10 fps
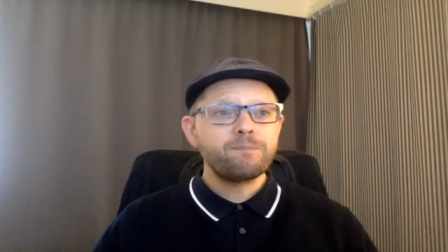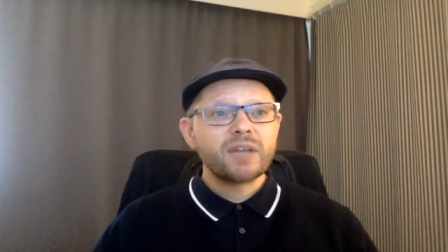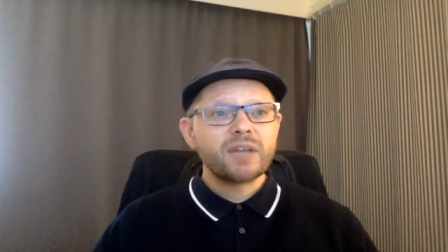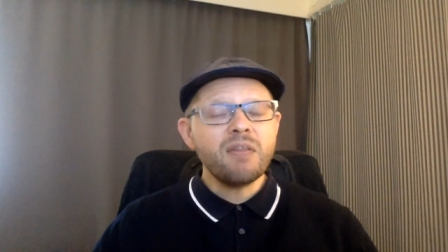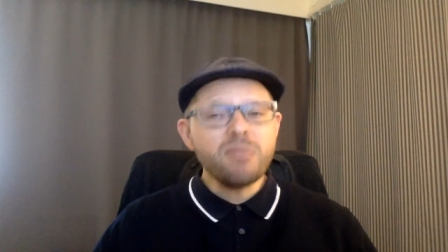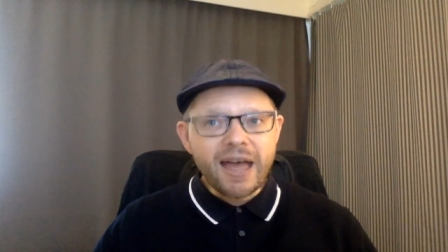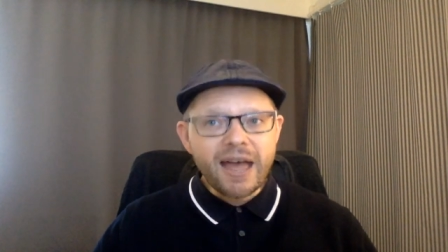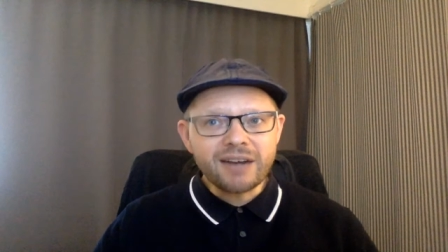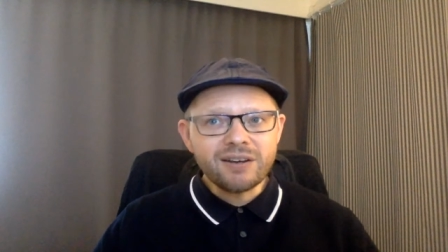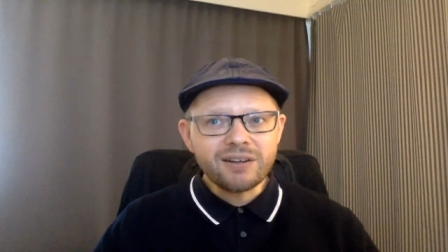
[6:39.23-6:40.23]
And
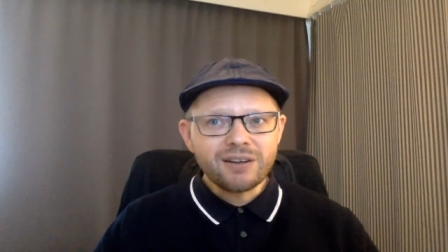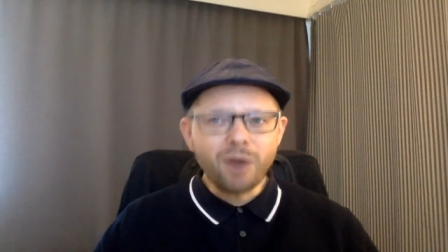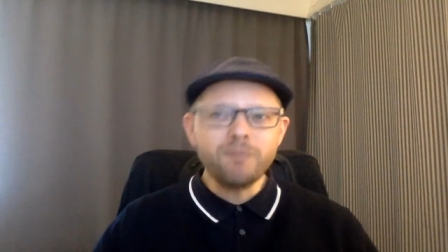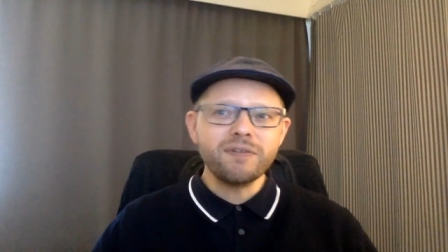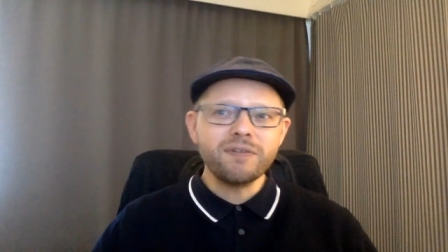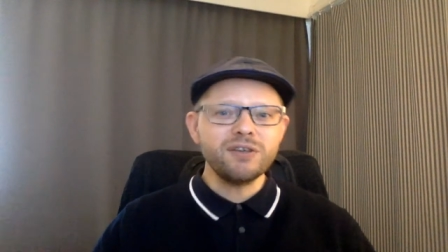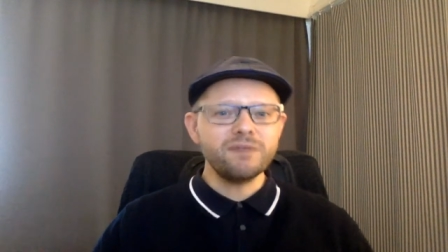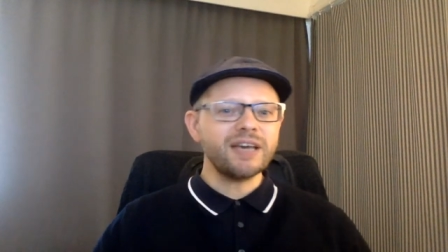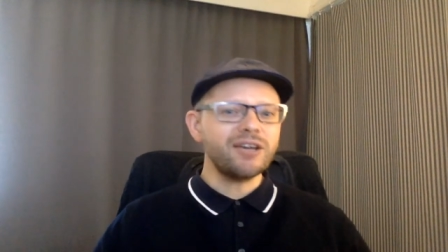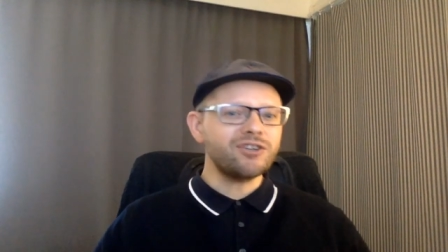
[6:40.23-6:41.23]
then, hopefully, you've
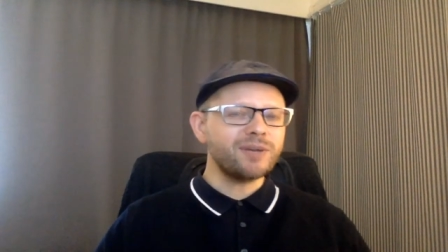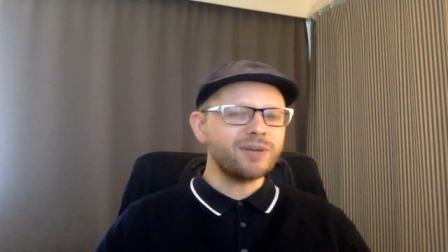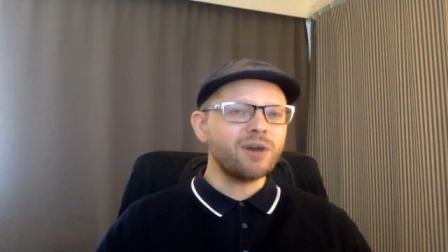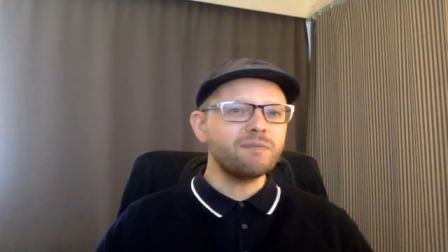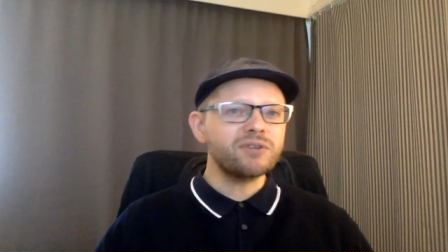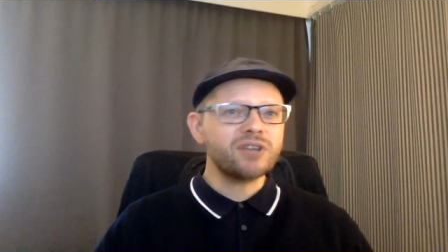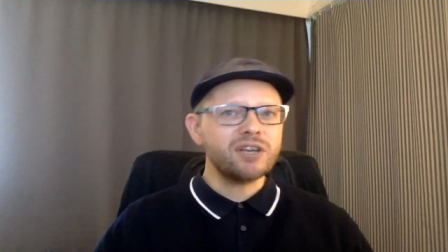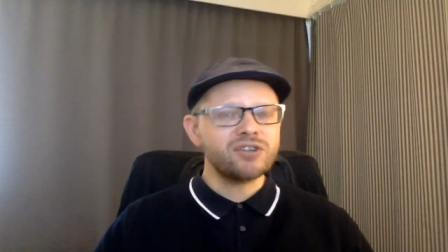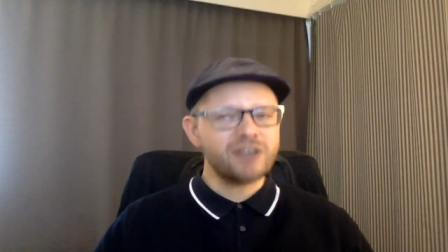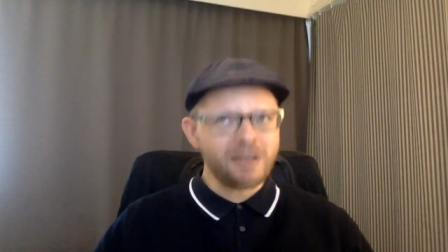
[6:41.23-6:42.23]
engaged them in a
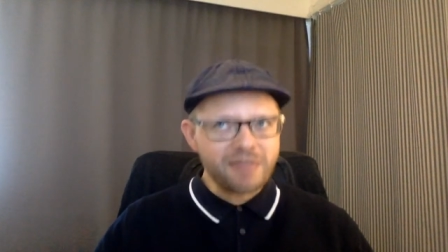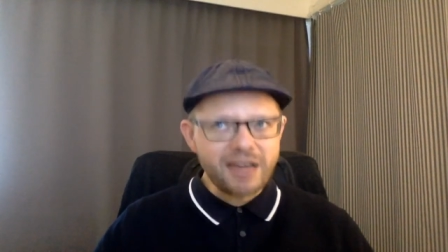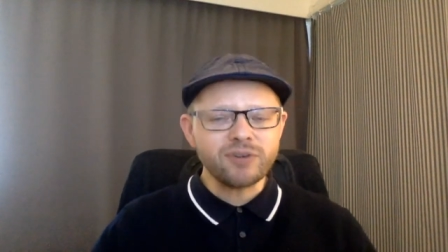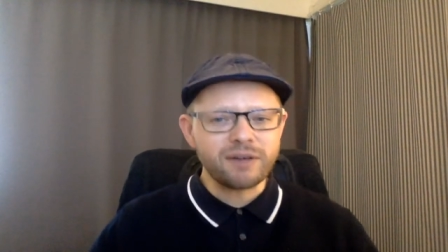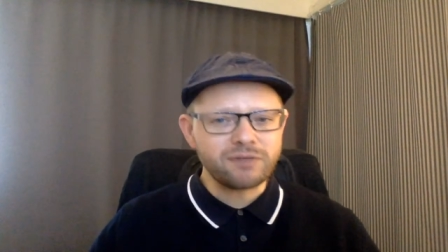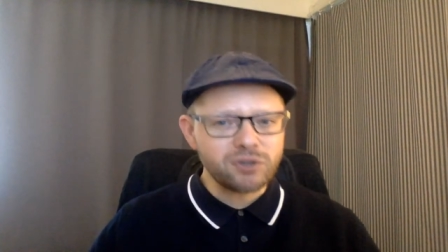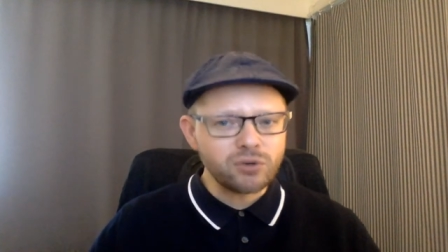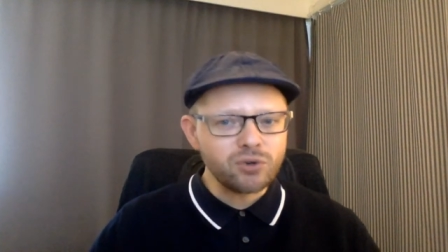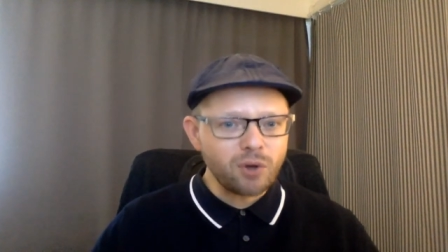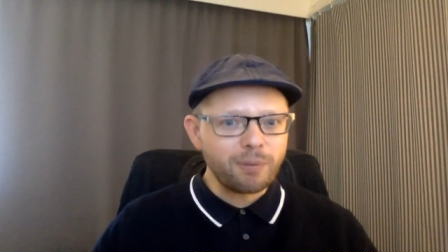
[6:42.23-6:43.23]
conversation, and then you have to
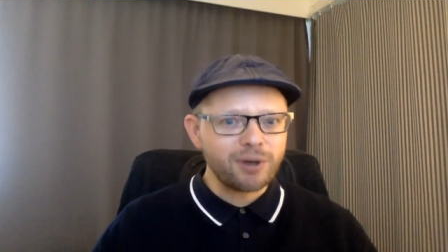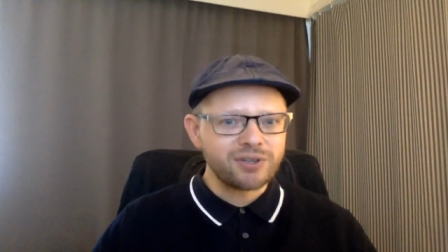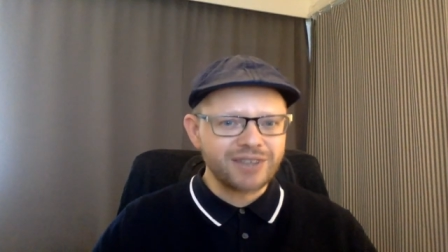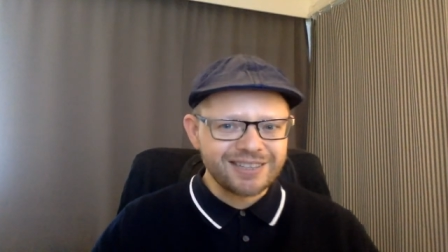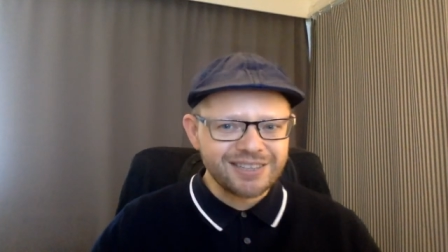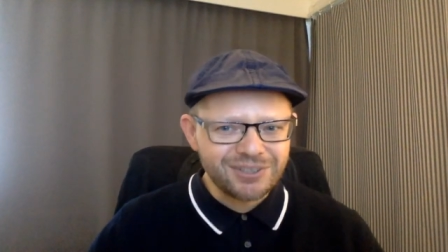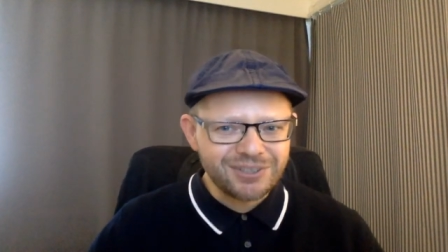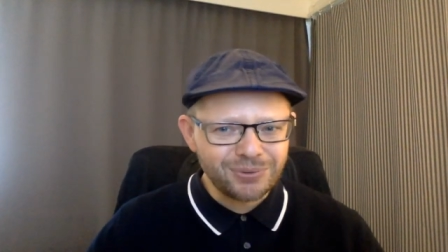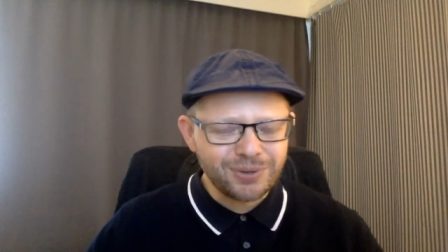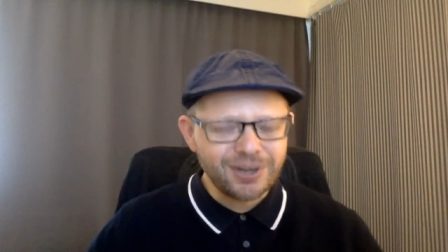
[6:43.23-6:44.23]
use your personality
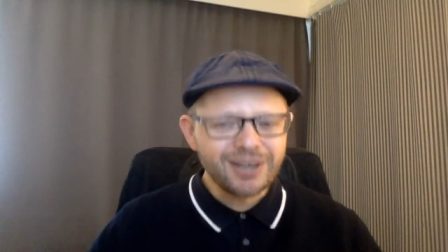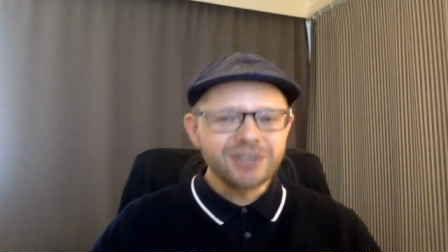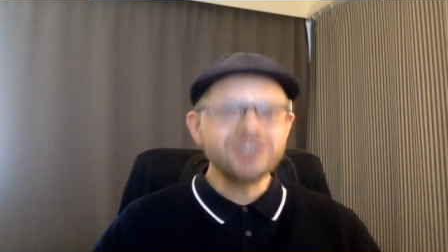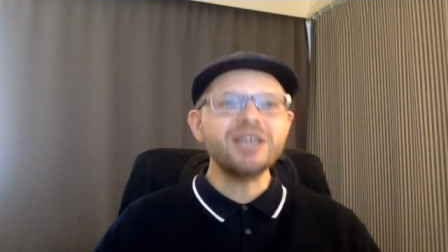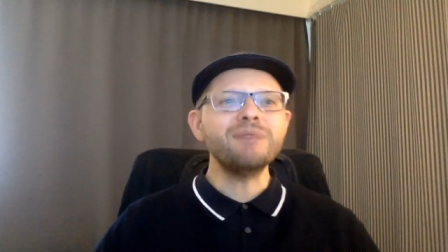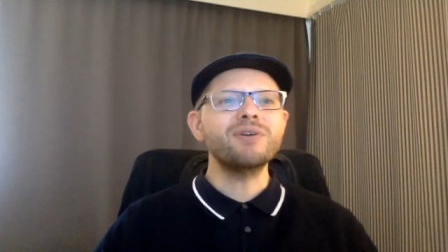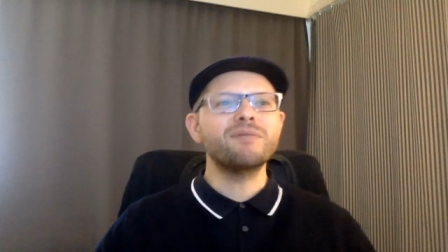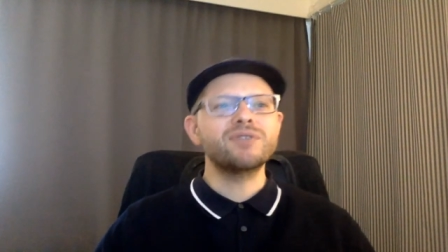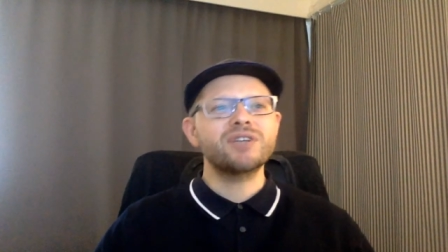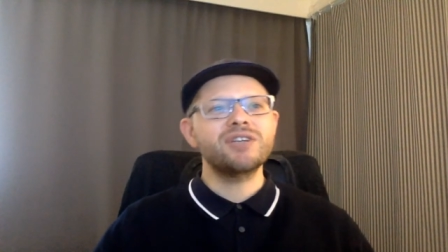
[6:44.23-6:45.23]
to keep the
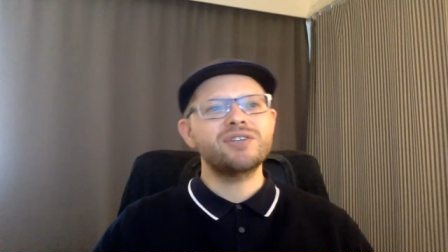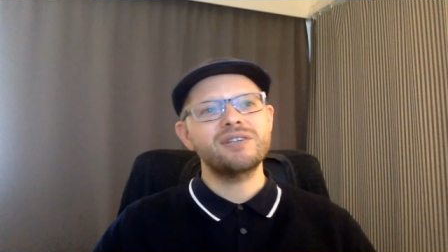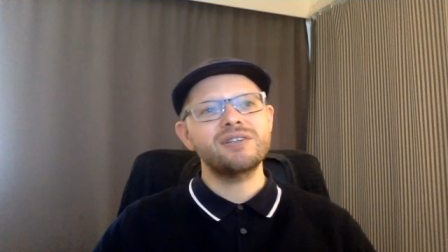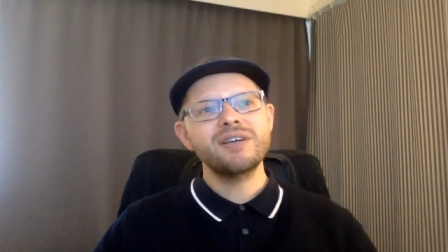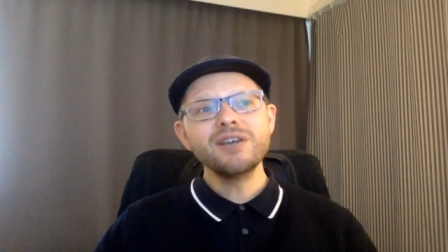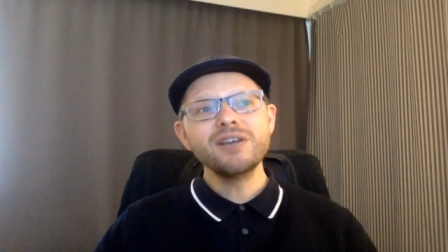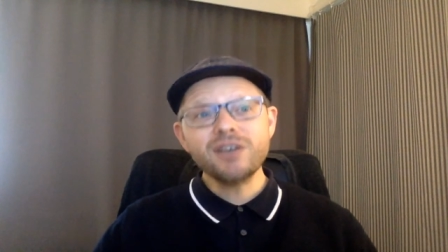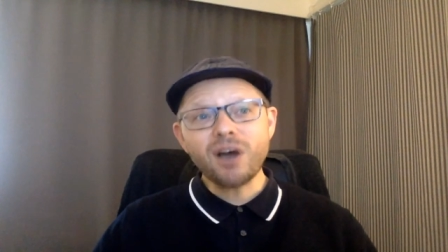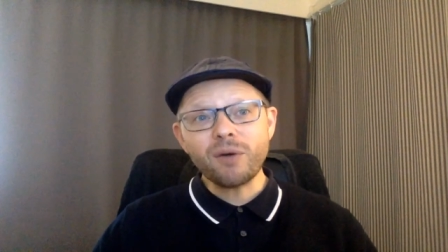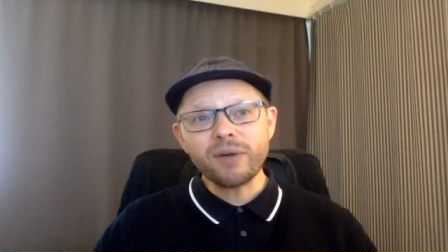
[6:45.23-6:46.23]
conversation
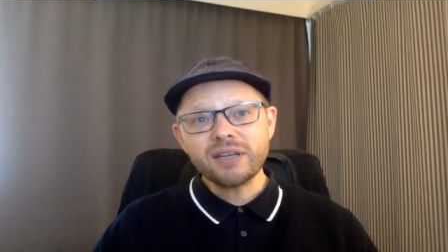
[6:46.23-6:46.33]
going.